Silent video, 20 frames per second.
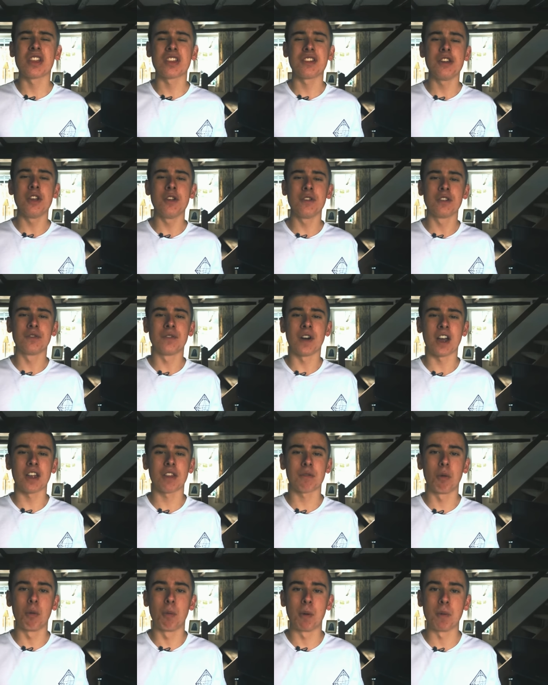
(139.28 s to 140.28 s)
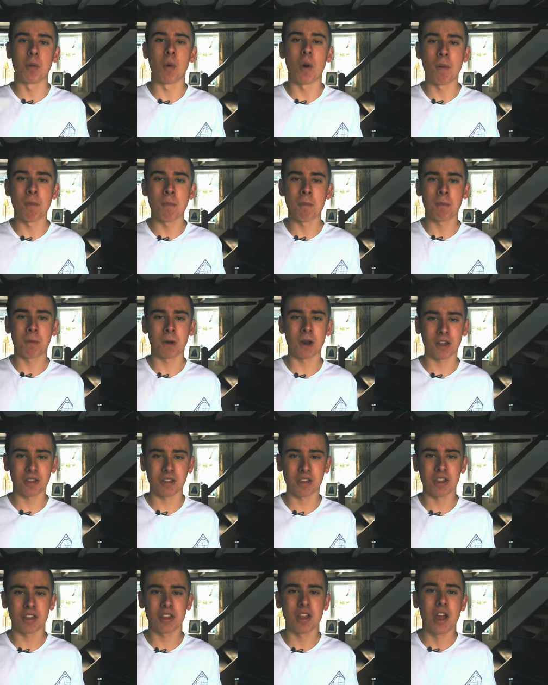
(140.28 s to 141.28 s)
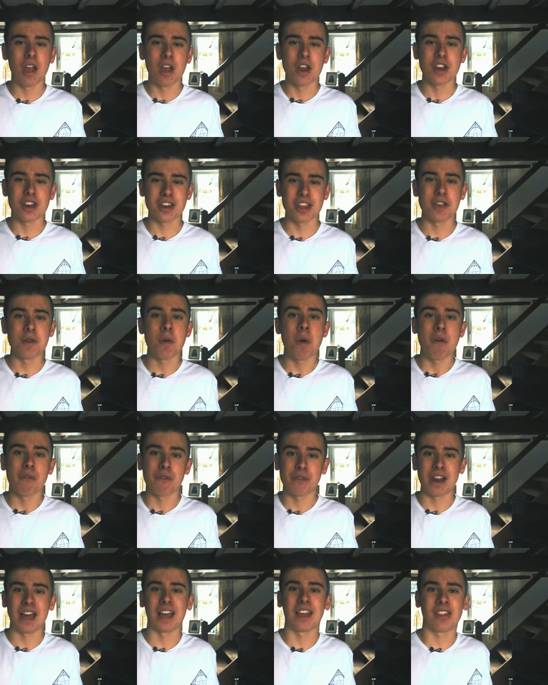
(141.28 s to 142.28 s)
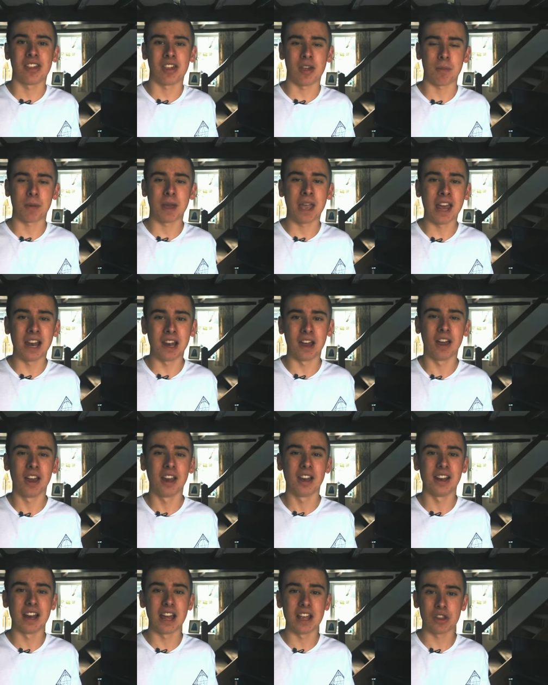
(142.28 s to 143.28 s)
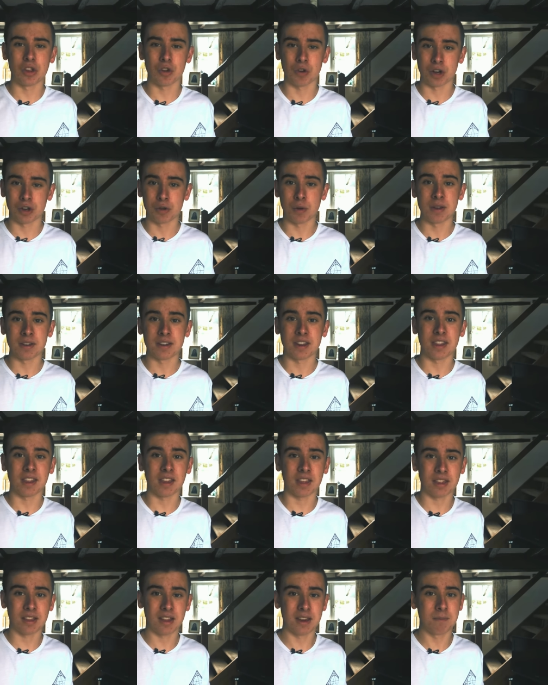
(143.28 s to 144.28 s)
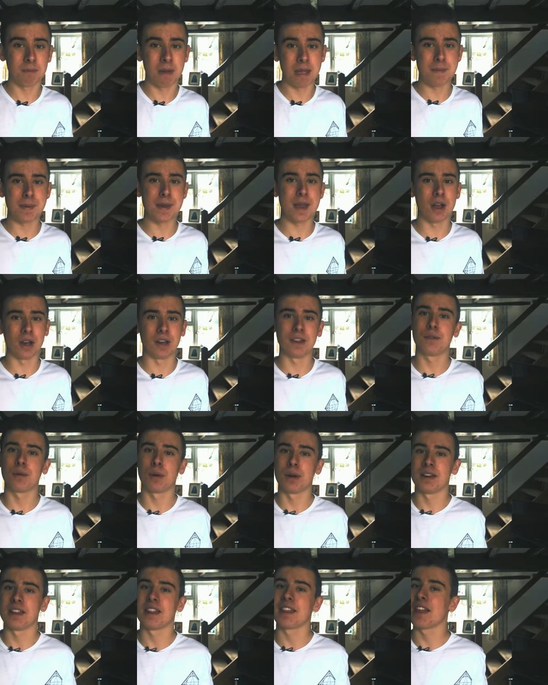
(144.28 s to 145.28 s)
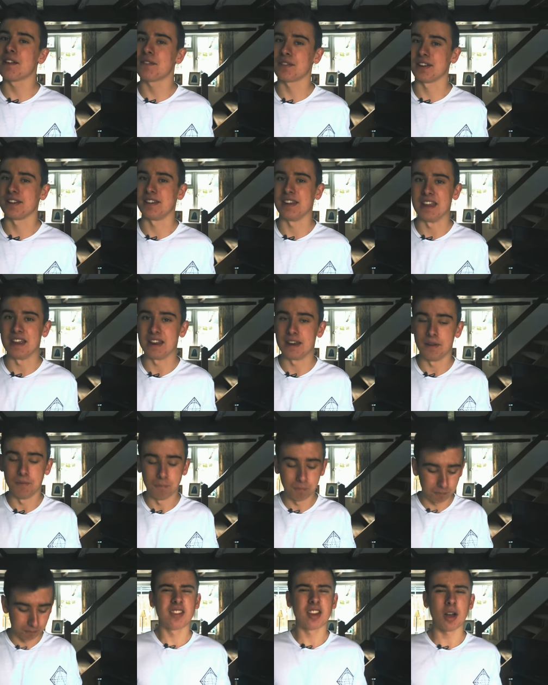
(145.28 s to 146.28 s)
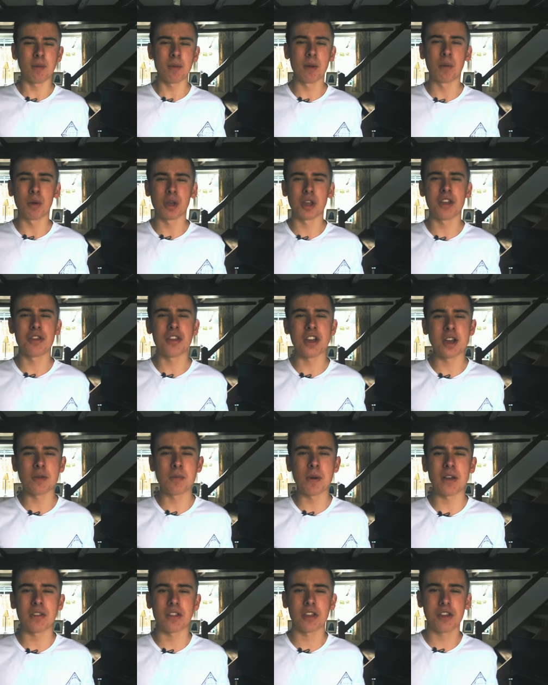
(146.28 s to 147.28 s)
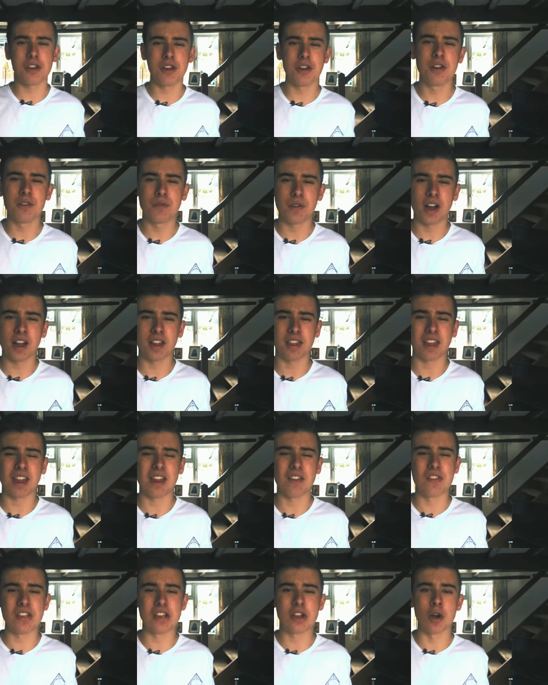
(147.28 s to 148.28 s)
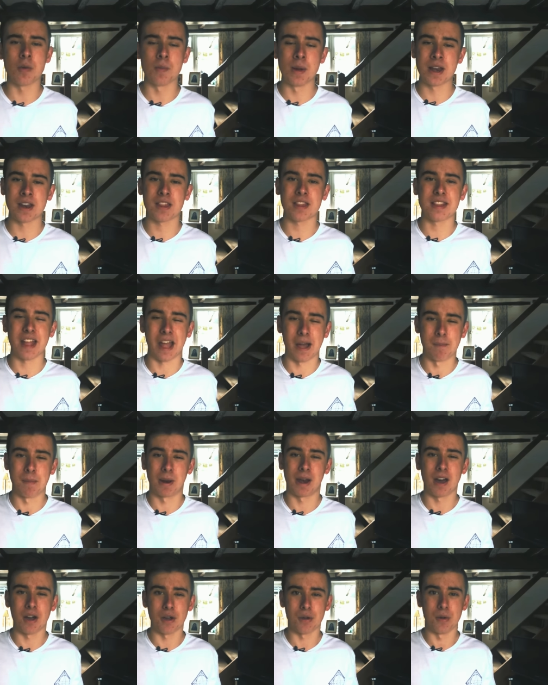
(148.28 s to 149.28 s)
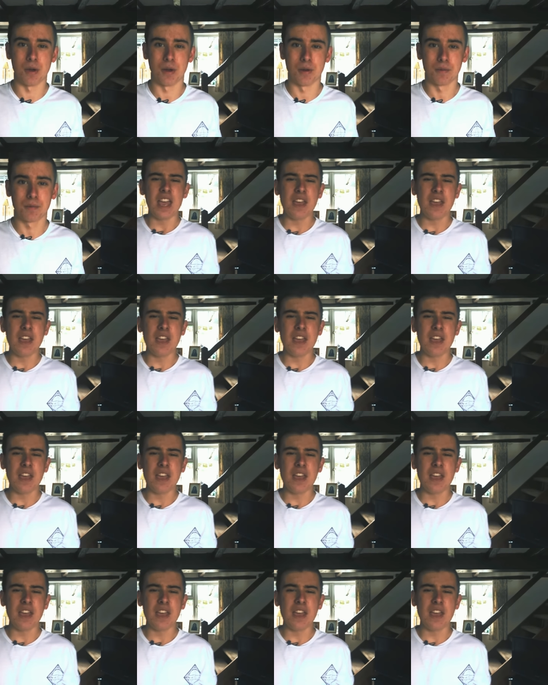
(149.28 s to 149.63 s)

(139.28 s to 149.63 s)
that this new device will be OnePlus's new flagship killer later in twenty sixteen, maybe early twenty seventeen. Tell me what you think about this new device in the comments down below.